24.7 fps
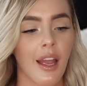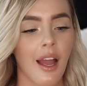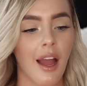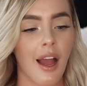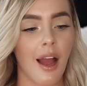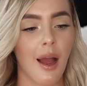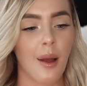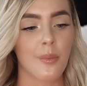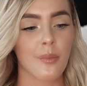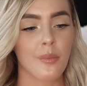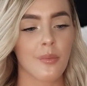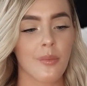
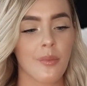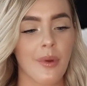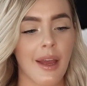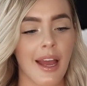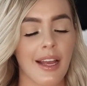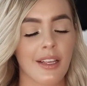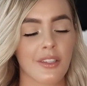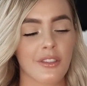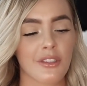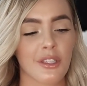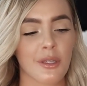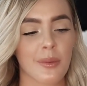um,
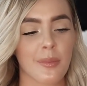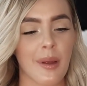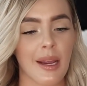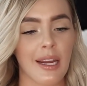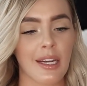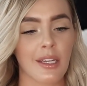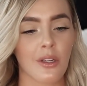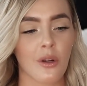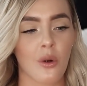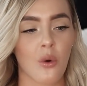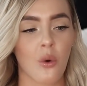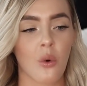as your
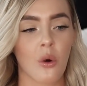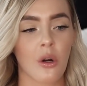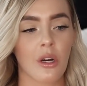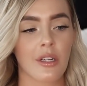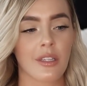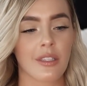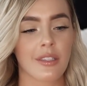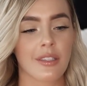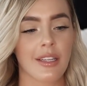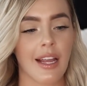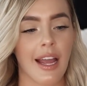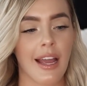main
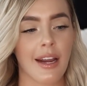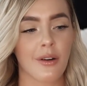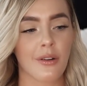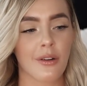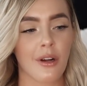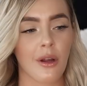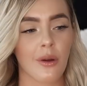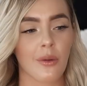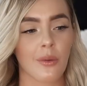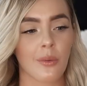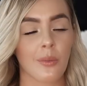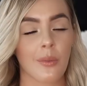course, I
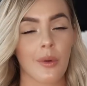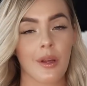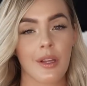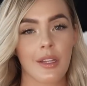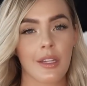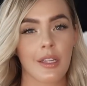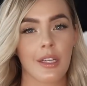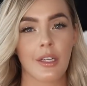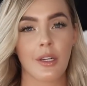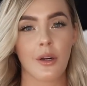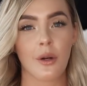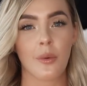don't know,
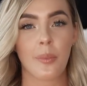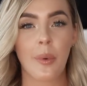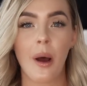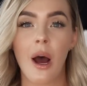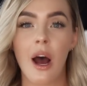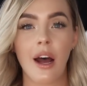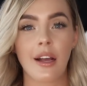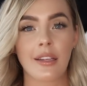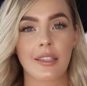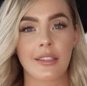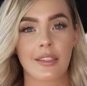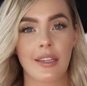you know,
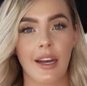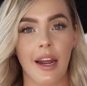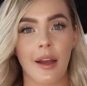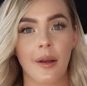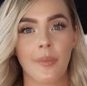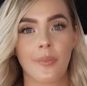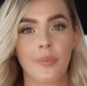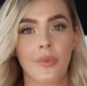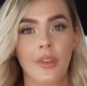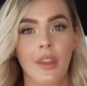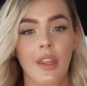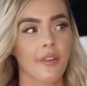
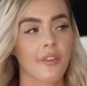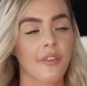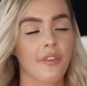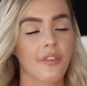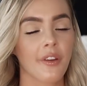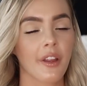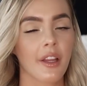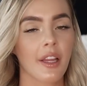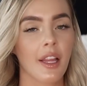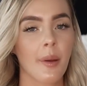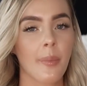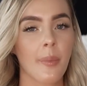pasta.
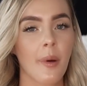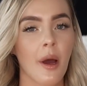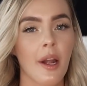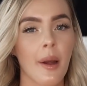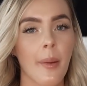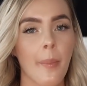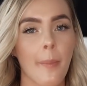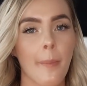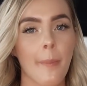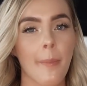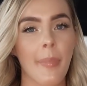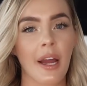Fill up
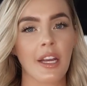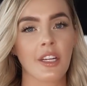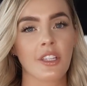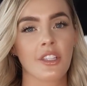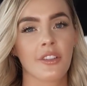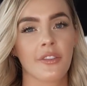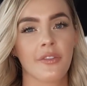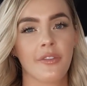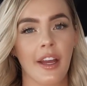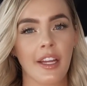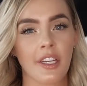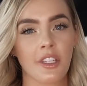on a
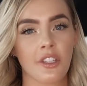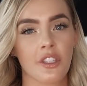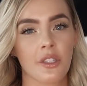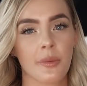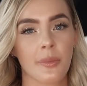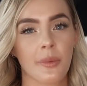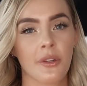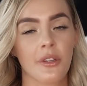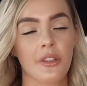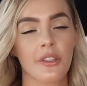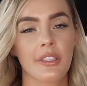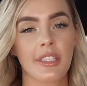bunch of
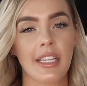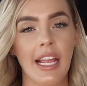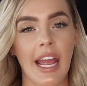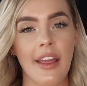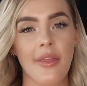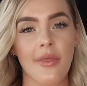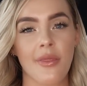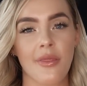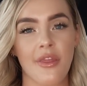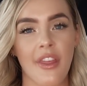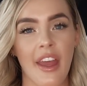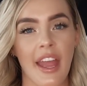vegetables
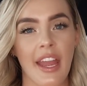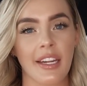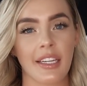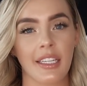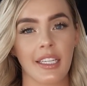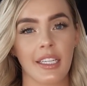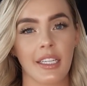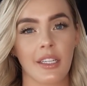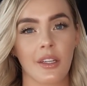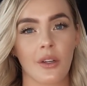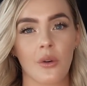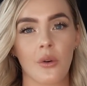and
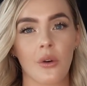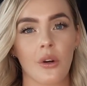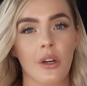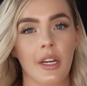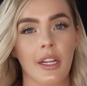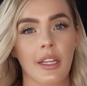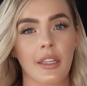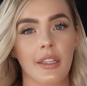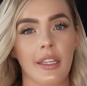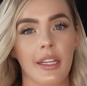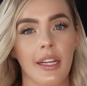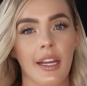then eat
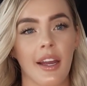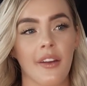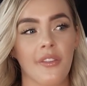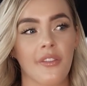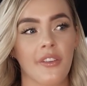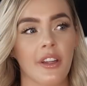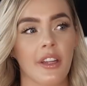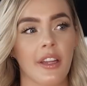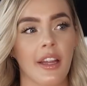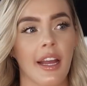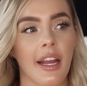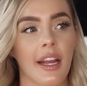accordingly. I
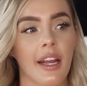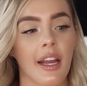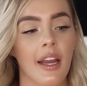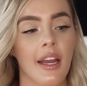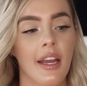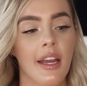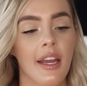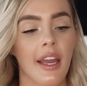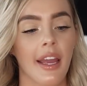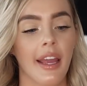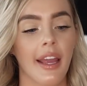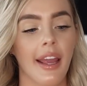feel like
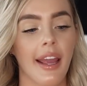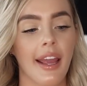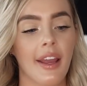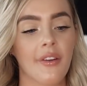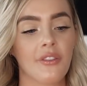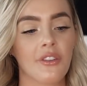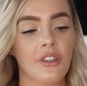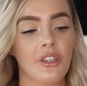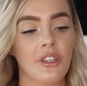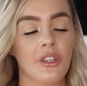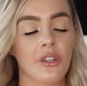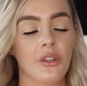
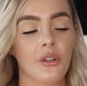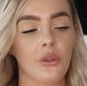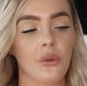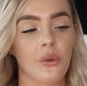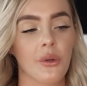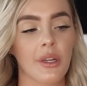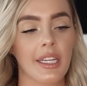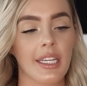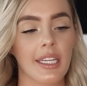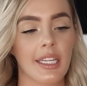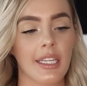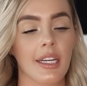if
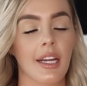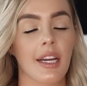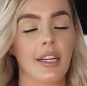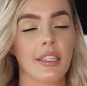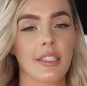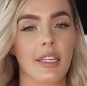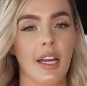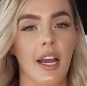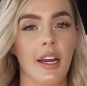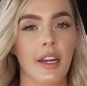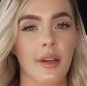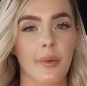you eat
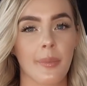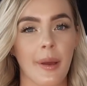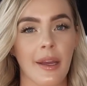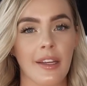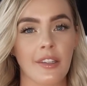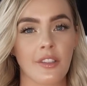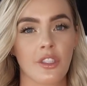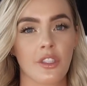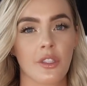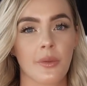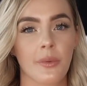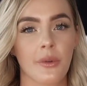a ton of
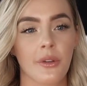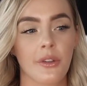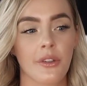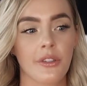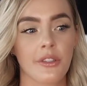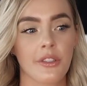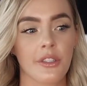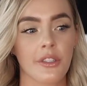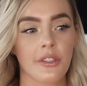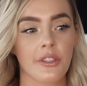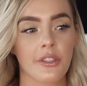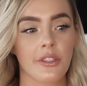
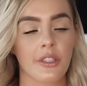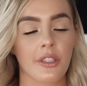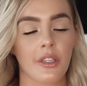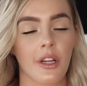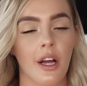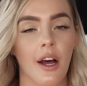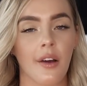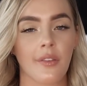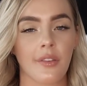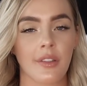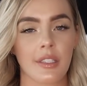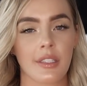vegetables, you're still
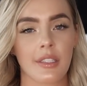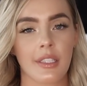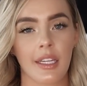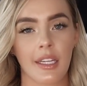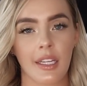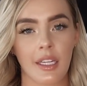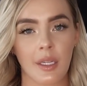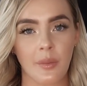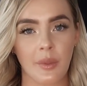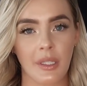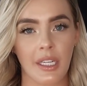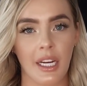
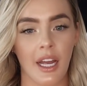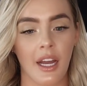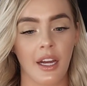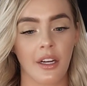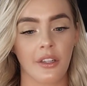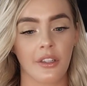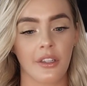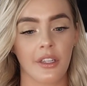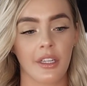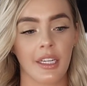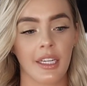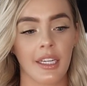obviously gonna be
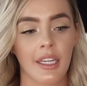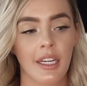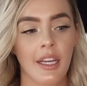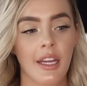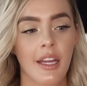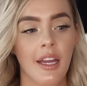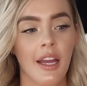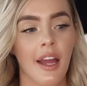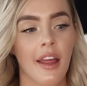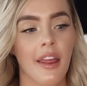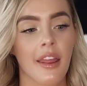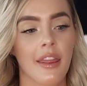hungry.
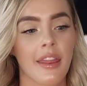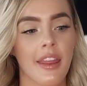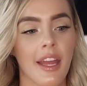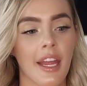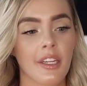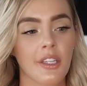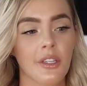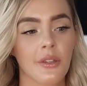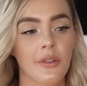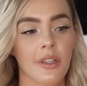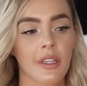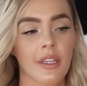
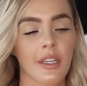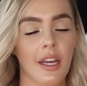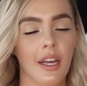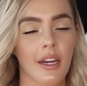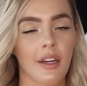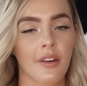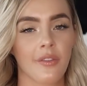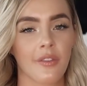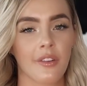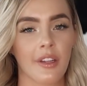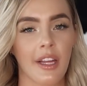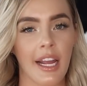Then you can
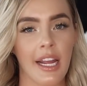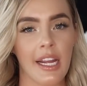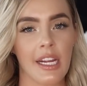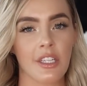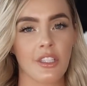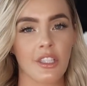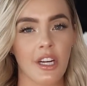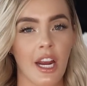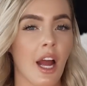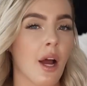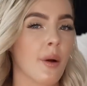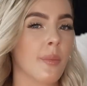kind of
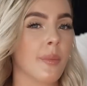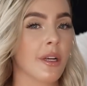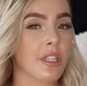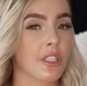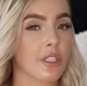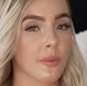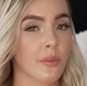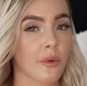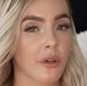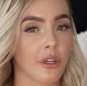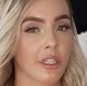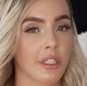gauge how
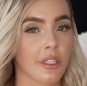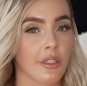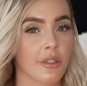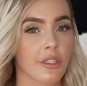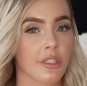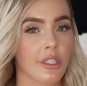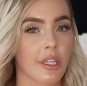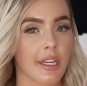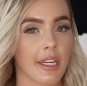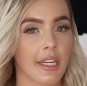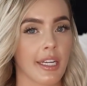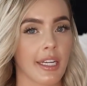much more you
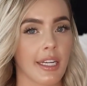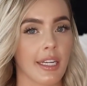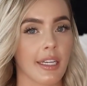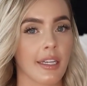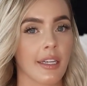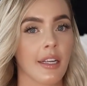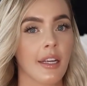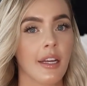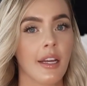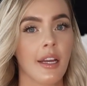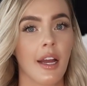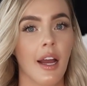should
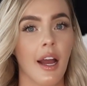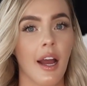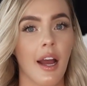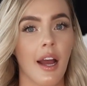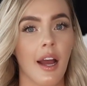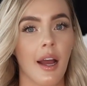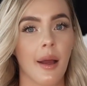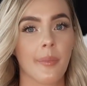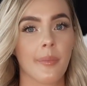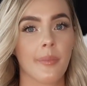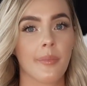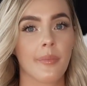eat.
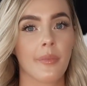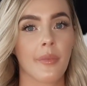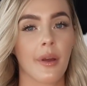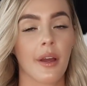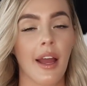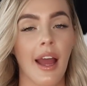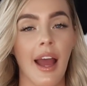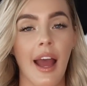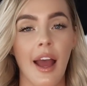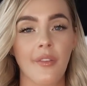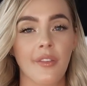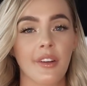Um,
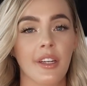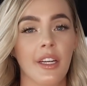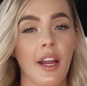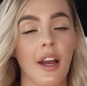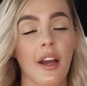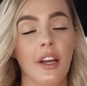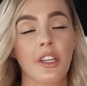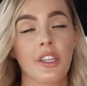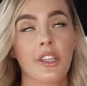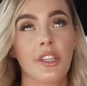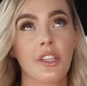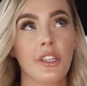having
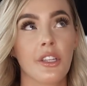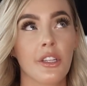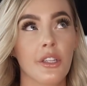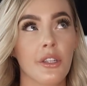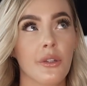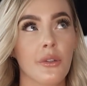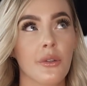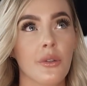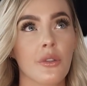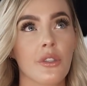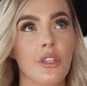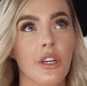a
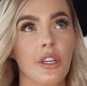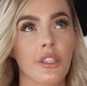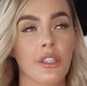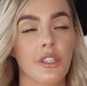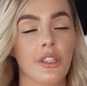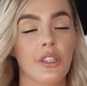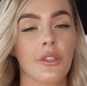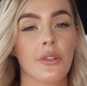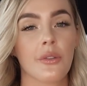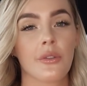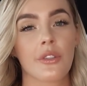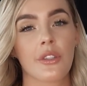huge,
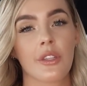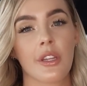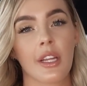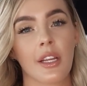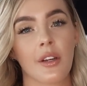huge